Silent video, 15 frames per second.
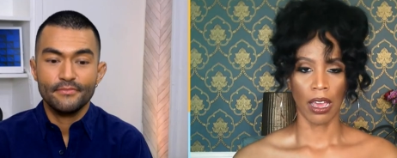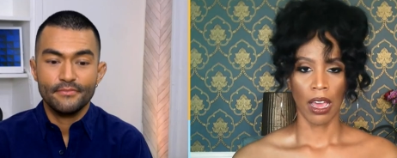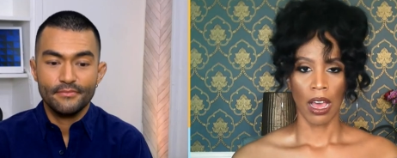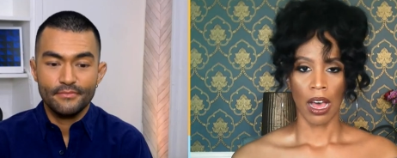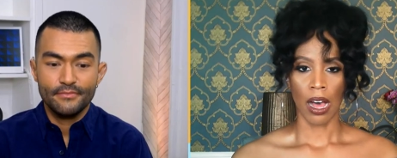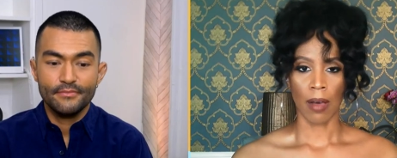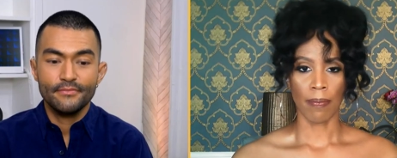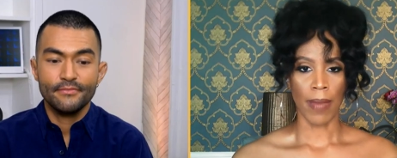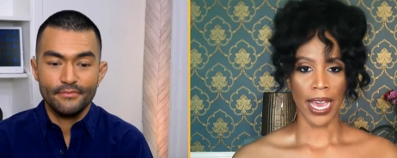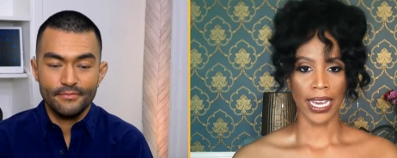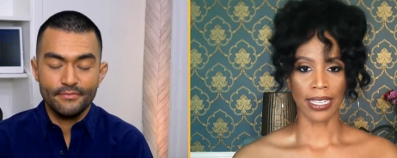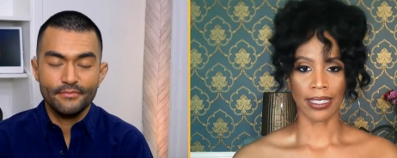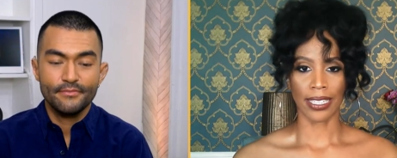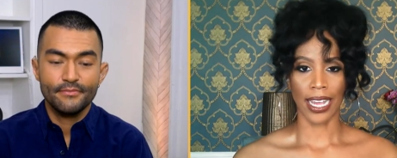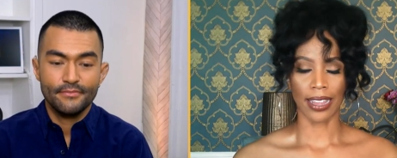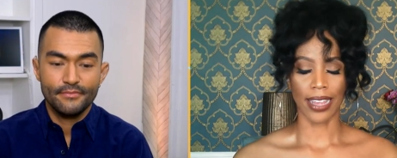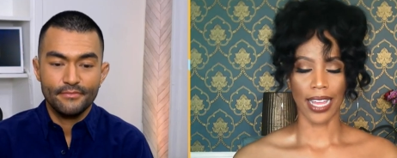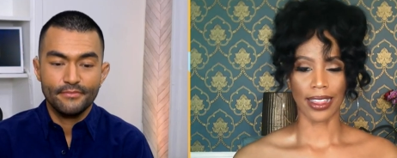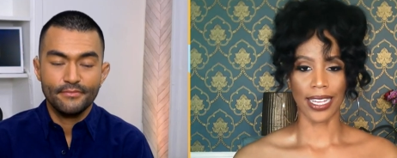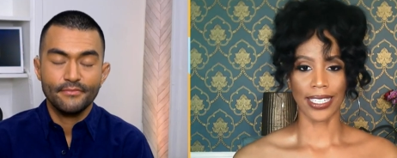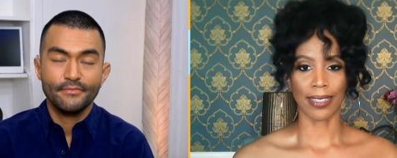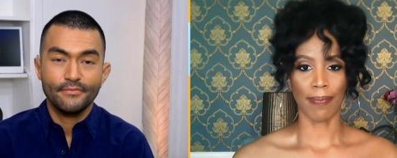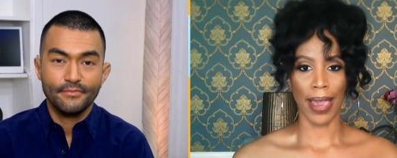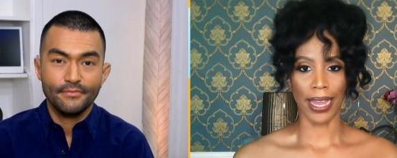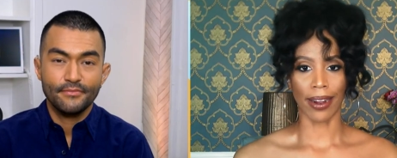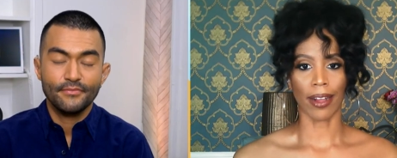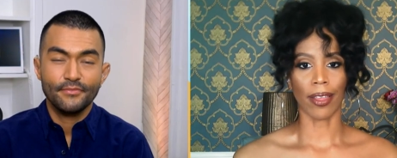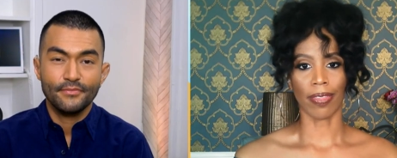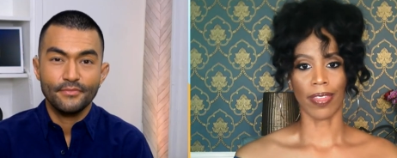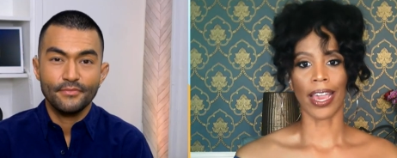Speaker 1: Um, mm-hmm. Meghan said that this made
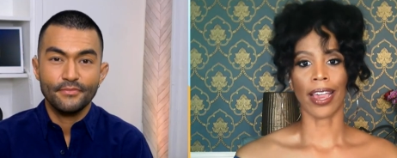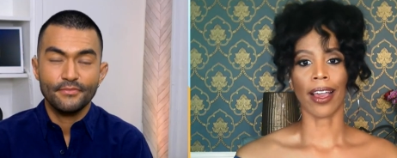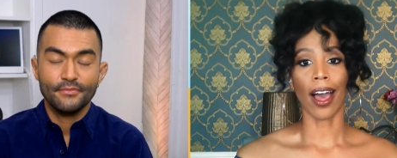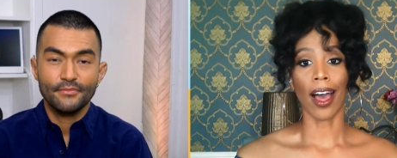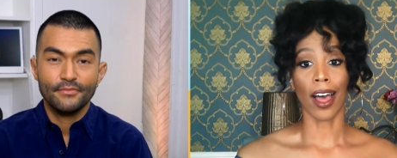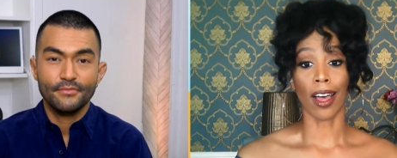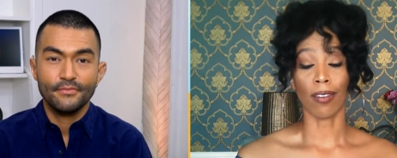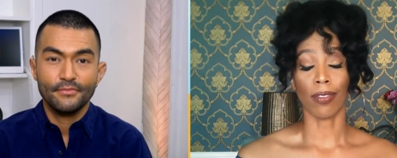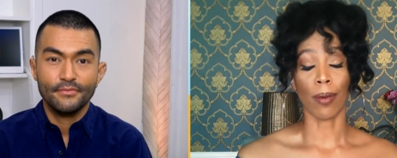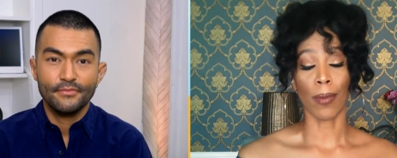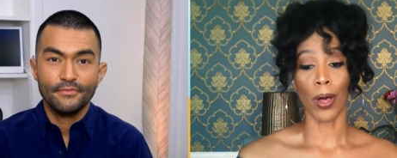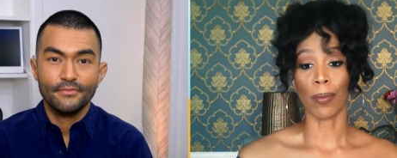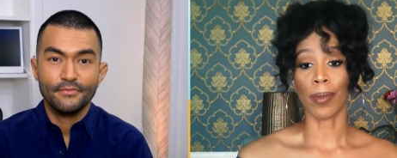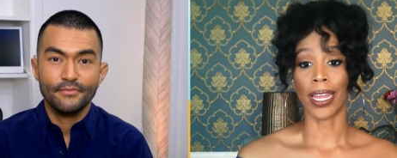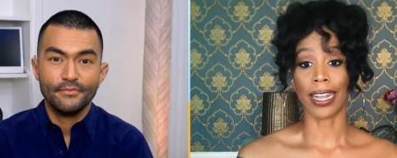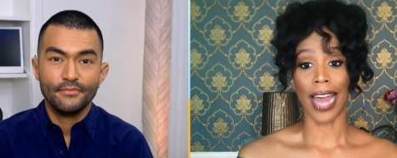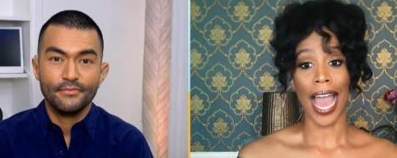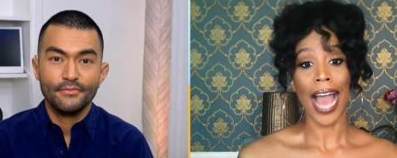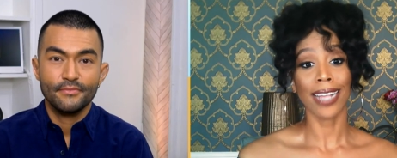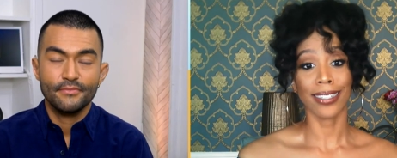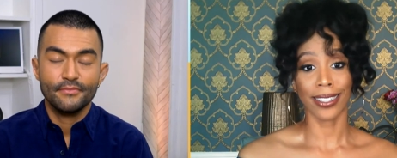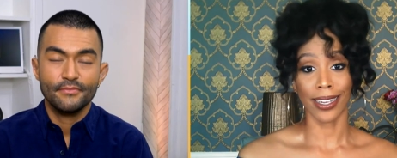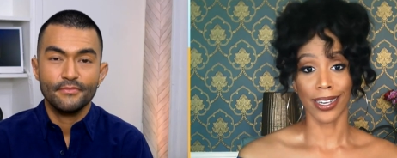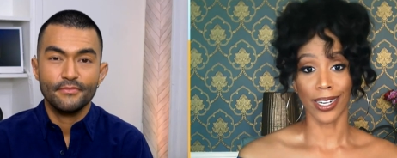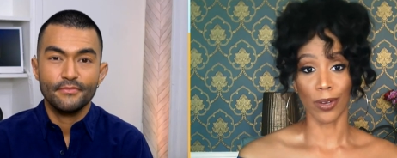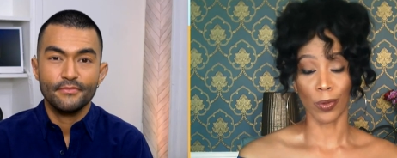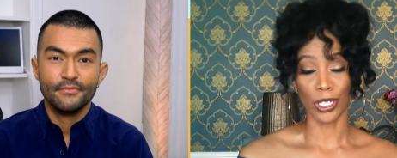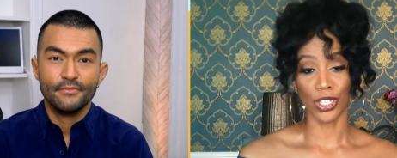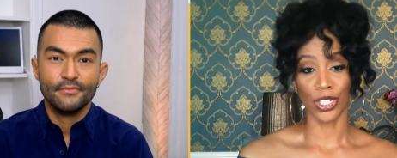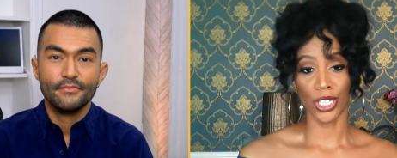her think of the moment last year
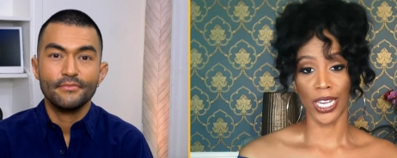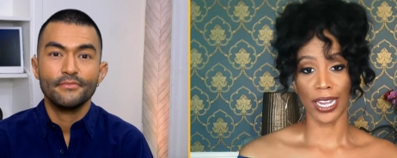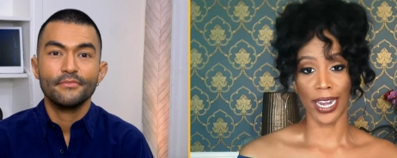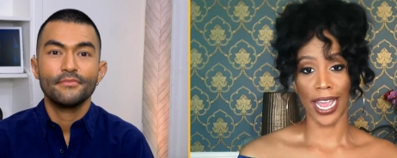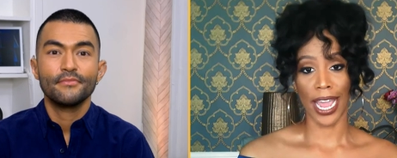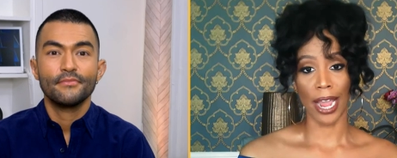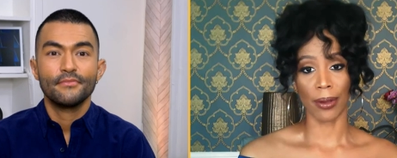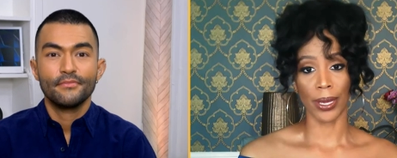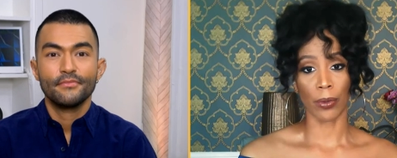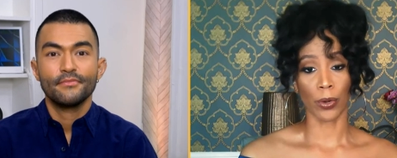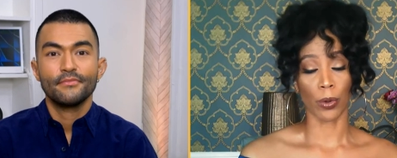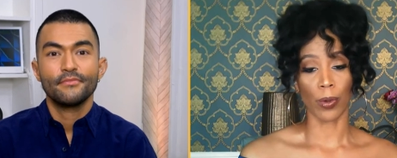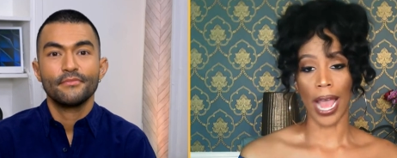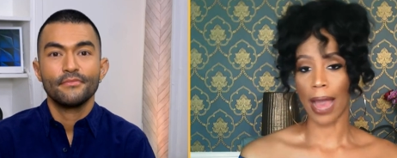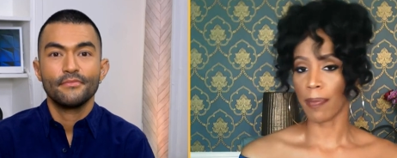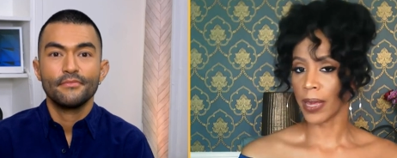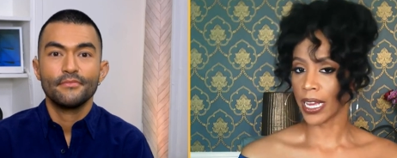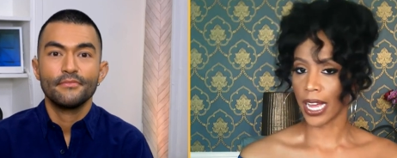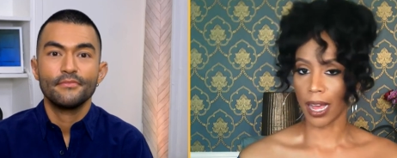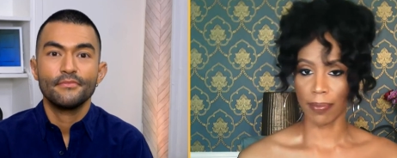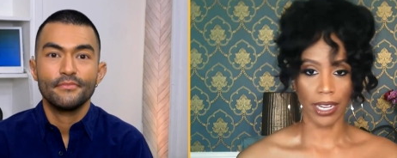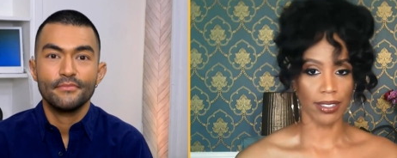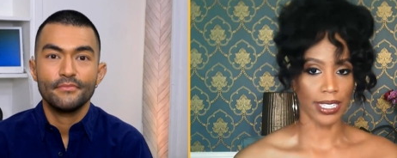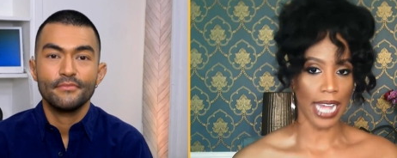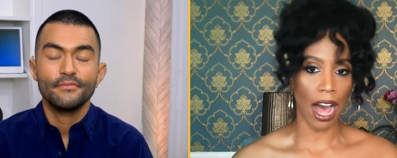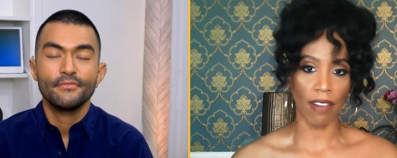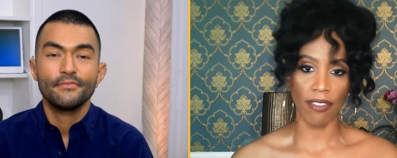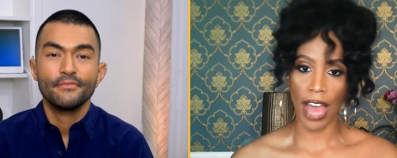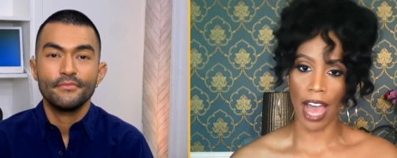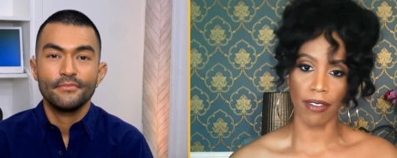when she and Harry were wrapping up their
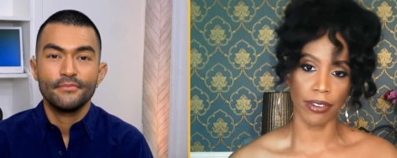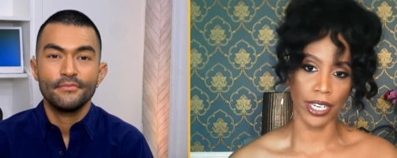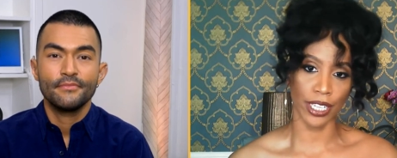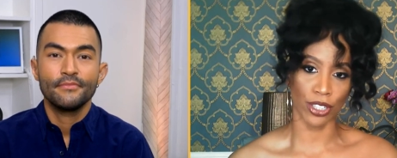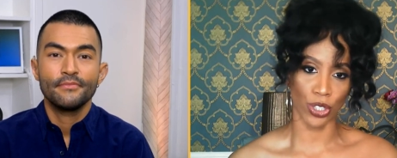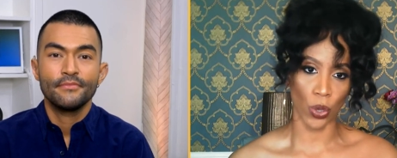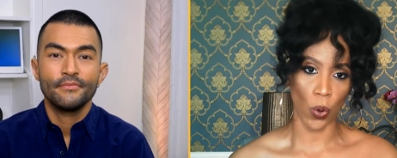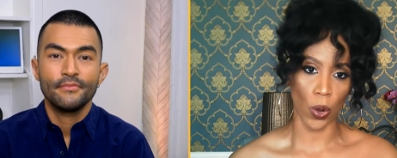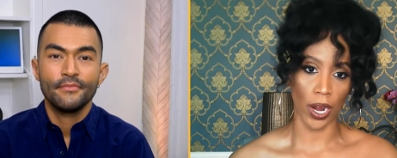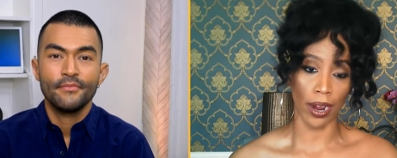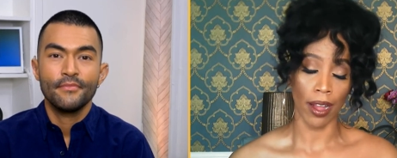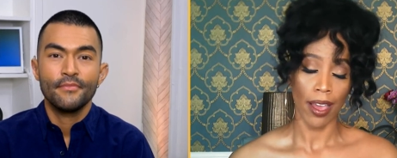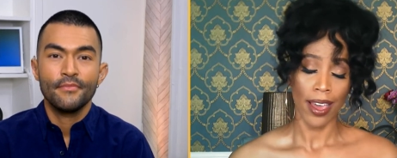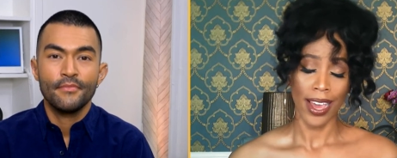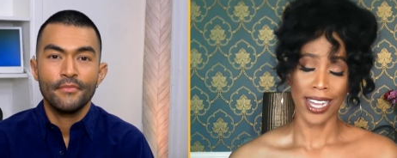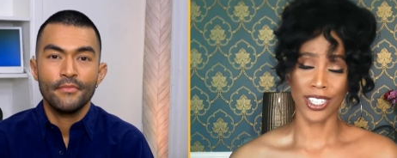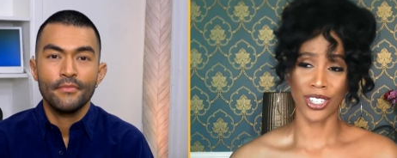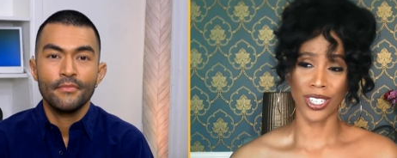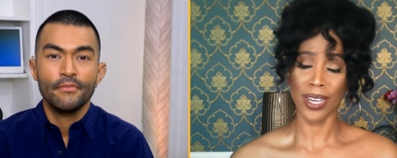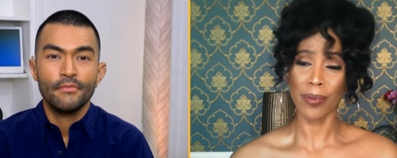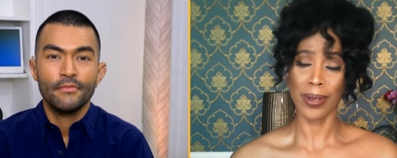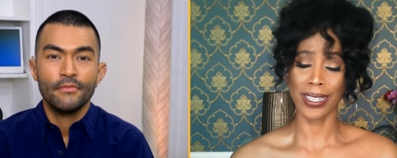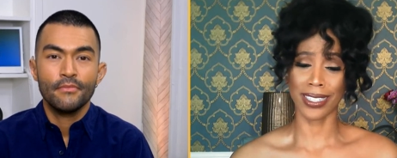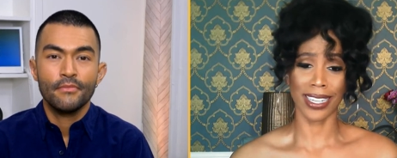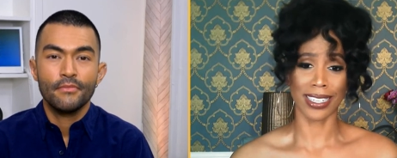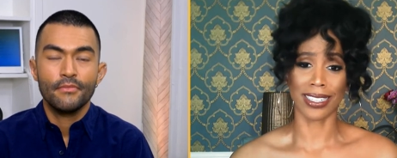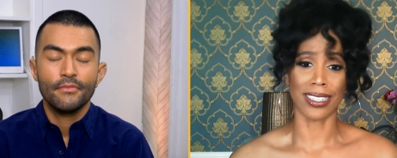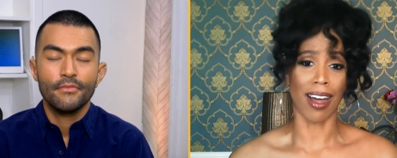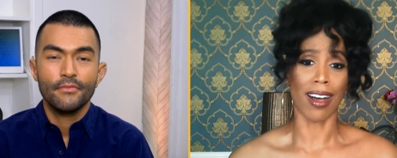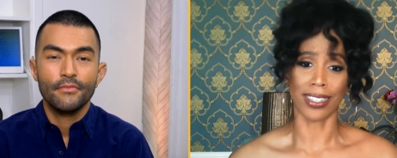South African tour, and she was
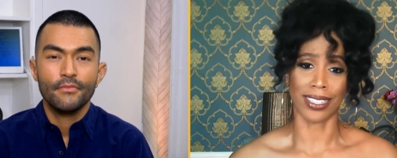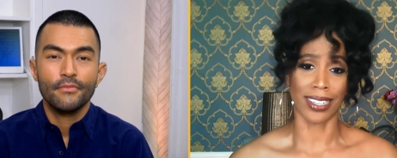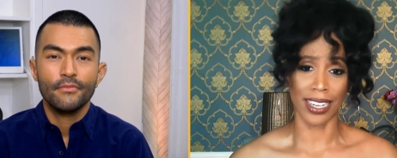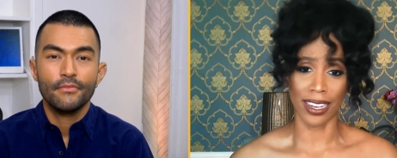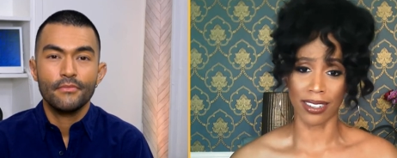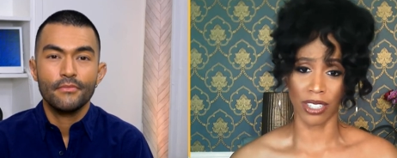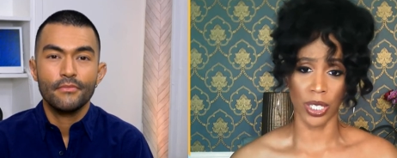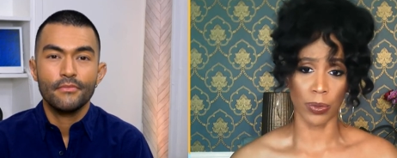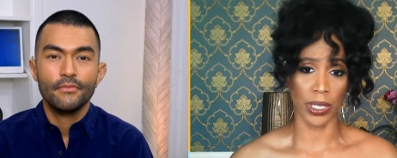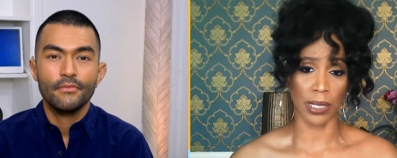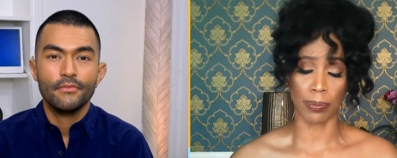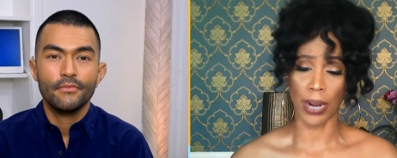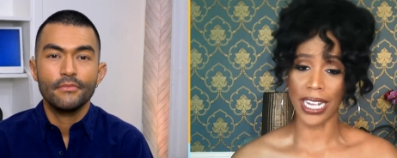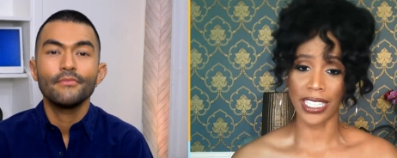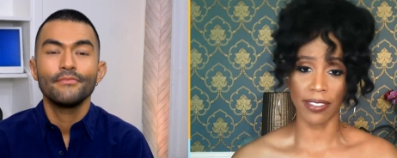exhausted. She was mm-hmm.